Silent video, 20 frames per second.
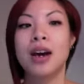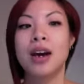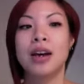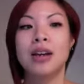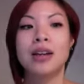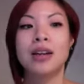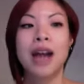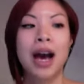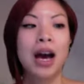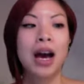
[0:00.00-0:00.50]

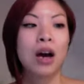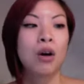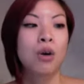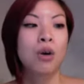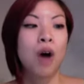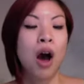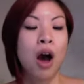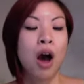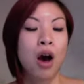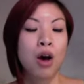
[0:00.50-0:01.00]

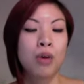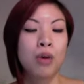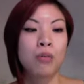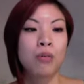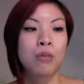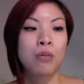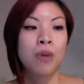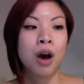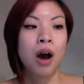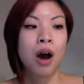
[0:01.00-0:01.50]

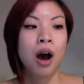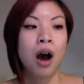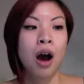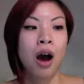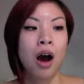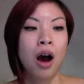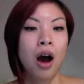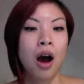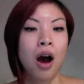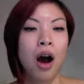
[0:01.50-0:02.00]
Now,
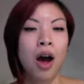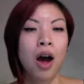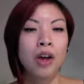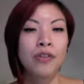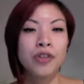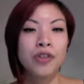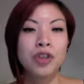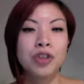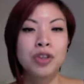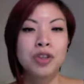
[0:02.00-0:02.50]

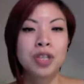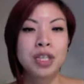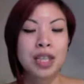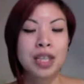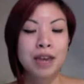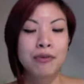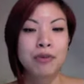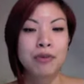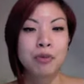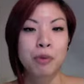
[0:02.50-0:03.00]
I've used
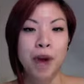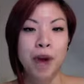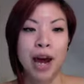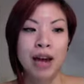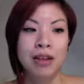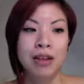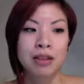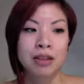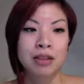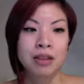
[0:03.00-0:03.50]
several
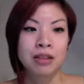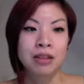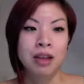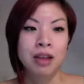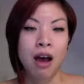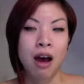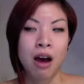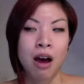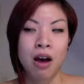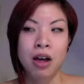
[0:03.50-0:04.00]
brands
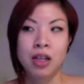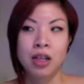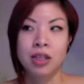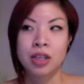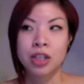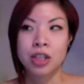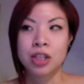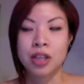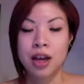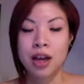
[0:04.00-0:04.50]

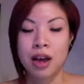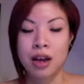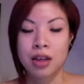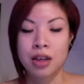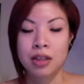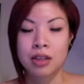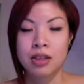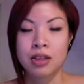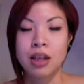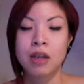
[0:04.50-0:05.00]
such
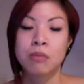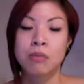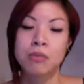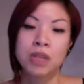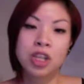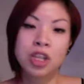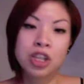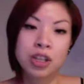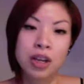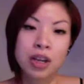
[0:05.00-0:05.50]
as
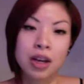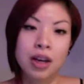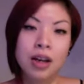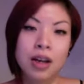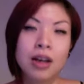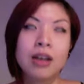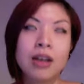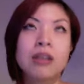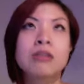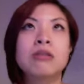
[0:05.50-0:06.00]

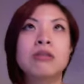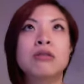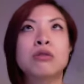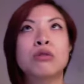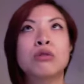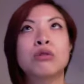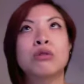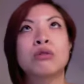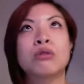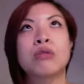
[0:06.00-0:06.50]
Misha,
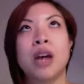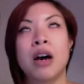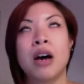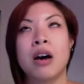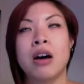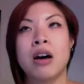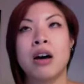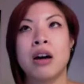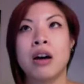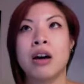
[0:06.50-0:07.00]

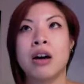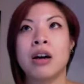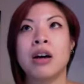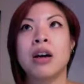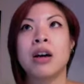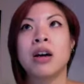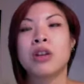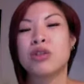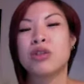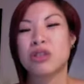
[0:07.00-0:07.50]

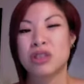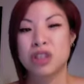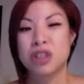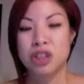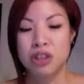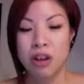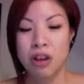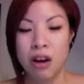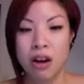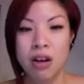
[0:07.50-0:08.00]
Dr.
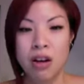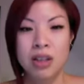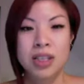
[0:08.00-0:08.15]
Jart,